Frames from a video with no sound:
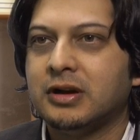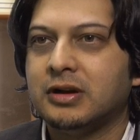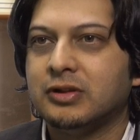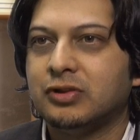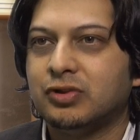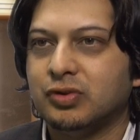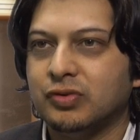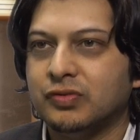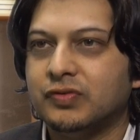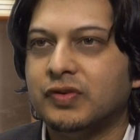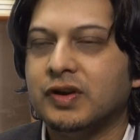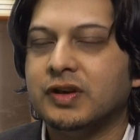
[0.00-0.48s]

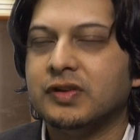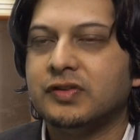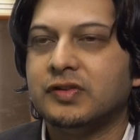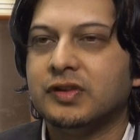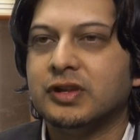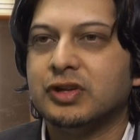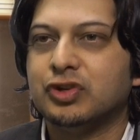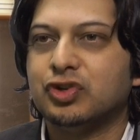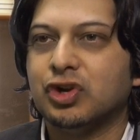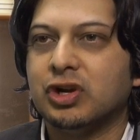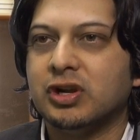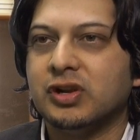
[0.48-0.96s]
to face
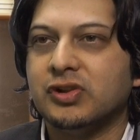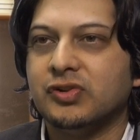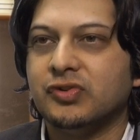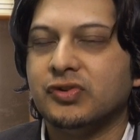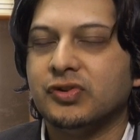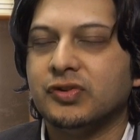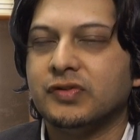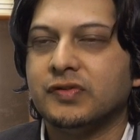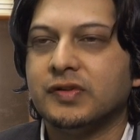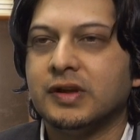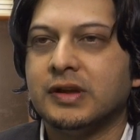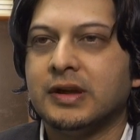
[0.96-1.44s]
their
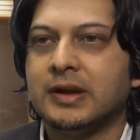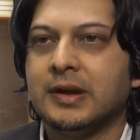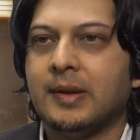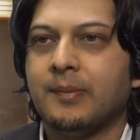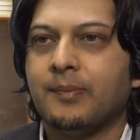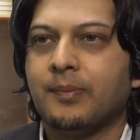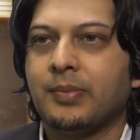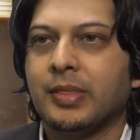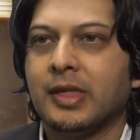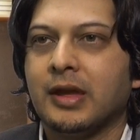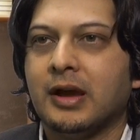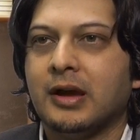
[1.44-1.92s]
challenges.
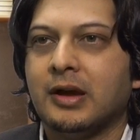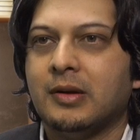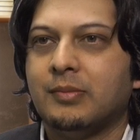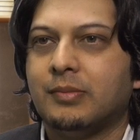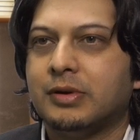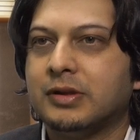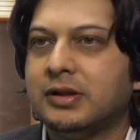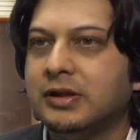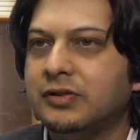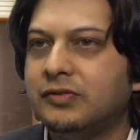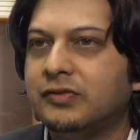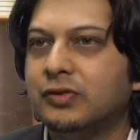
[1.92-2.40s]

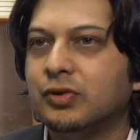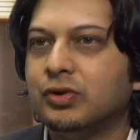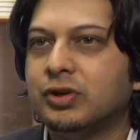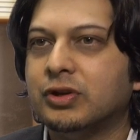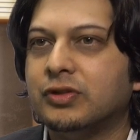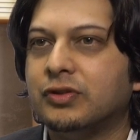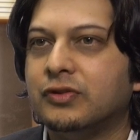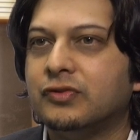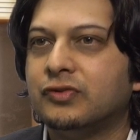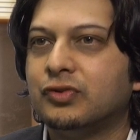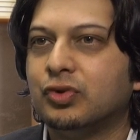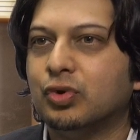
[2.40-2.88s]
But let's look
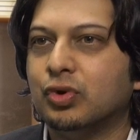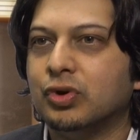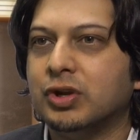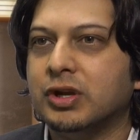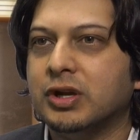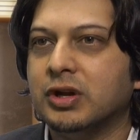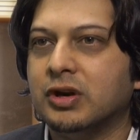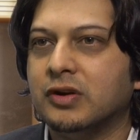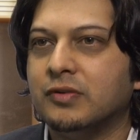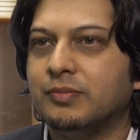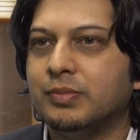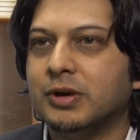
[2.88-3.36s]
at the
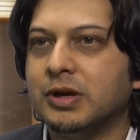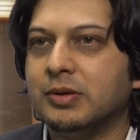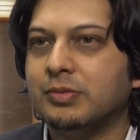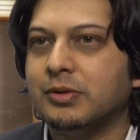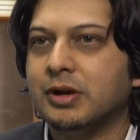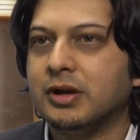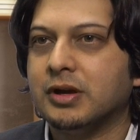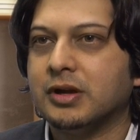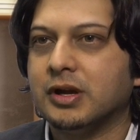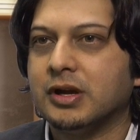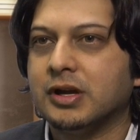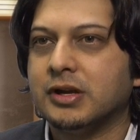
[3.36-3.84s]
story of baby
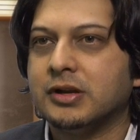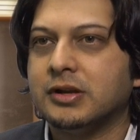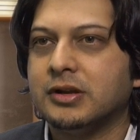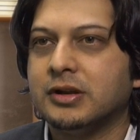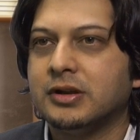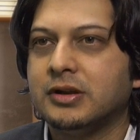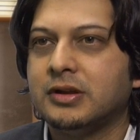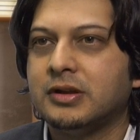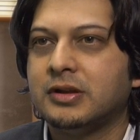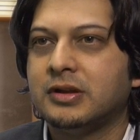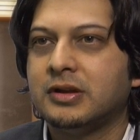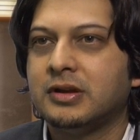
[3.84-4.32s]
Ayan.
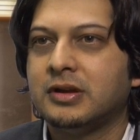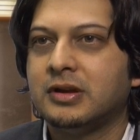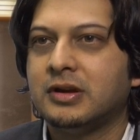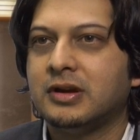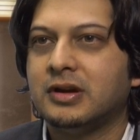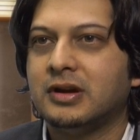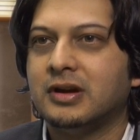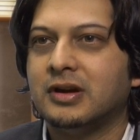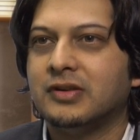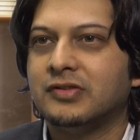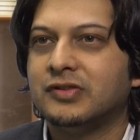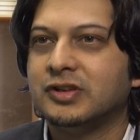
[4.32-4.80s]

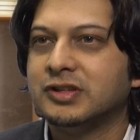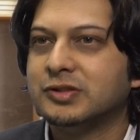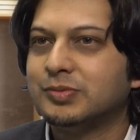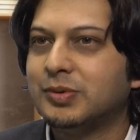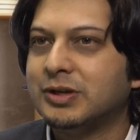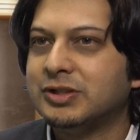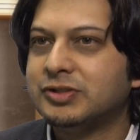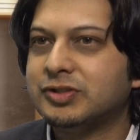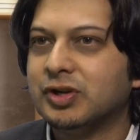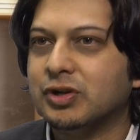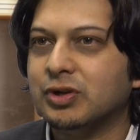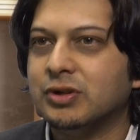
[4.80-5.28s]
6
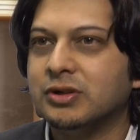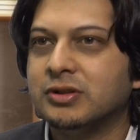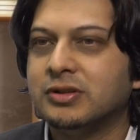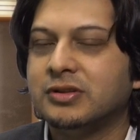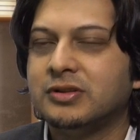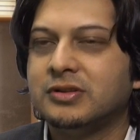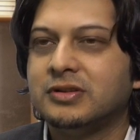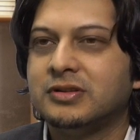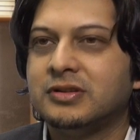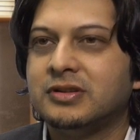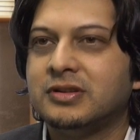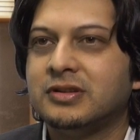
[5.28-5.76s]
months old,
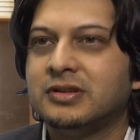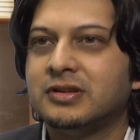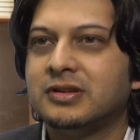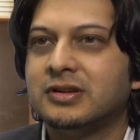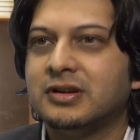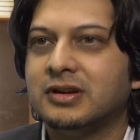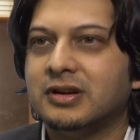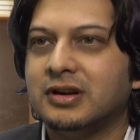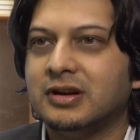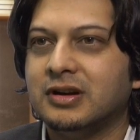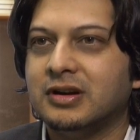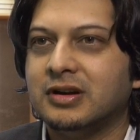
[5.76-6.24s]

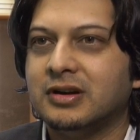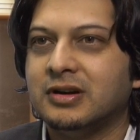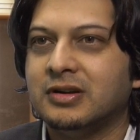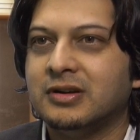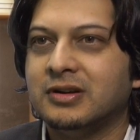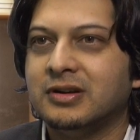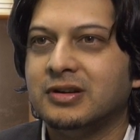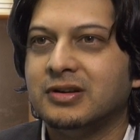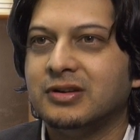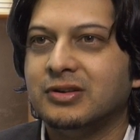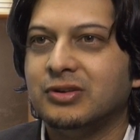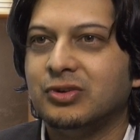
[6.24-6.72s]

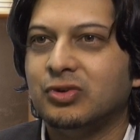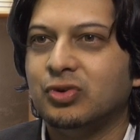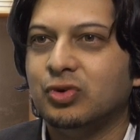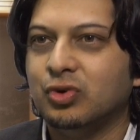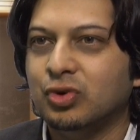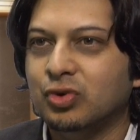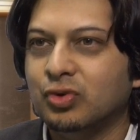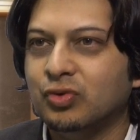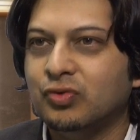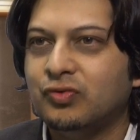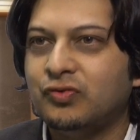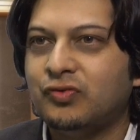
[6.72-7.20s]

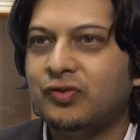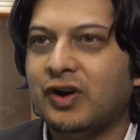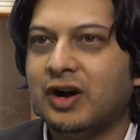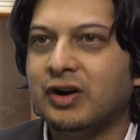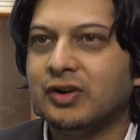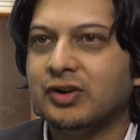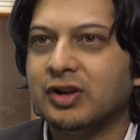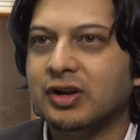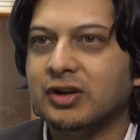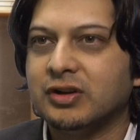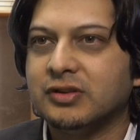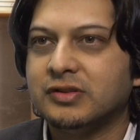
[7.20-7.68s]
you
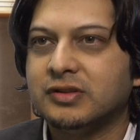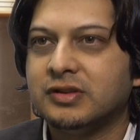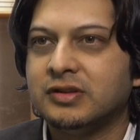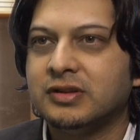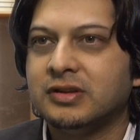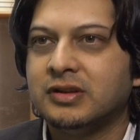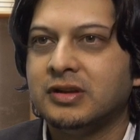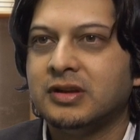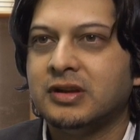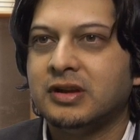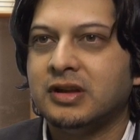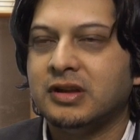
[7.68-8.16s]
found out
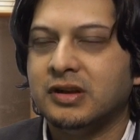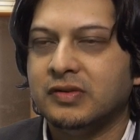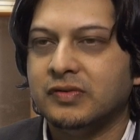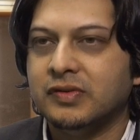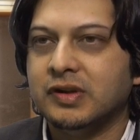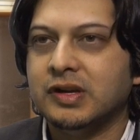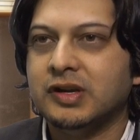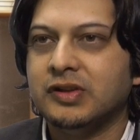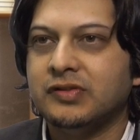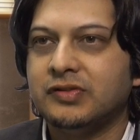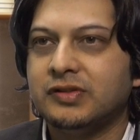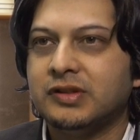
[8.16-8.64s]
in a
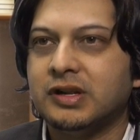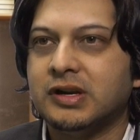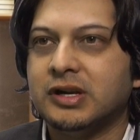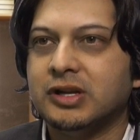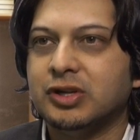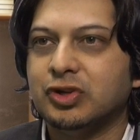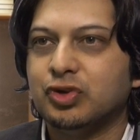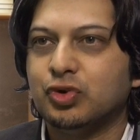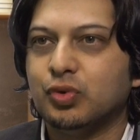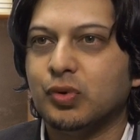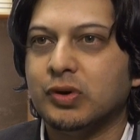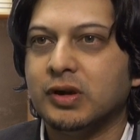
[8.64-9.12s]
very
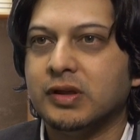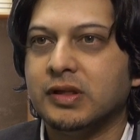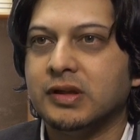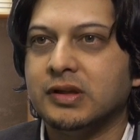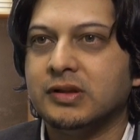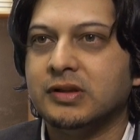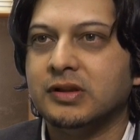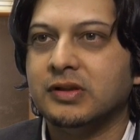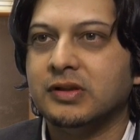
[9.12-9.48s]
strange way that